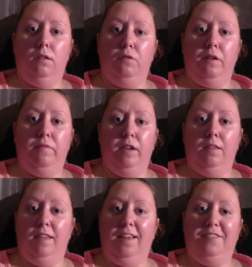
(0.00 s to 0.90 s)
you have
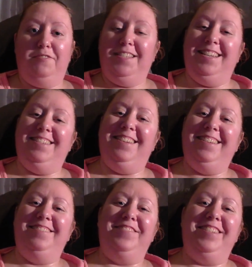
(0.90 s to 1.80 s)
anything else
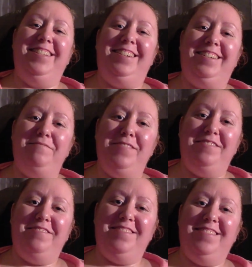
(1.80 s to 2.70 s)
you want to talk about?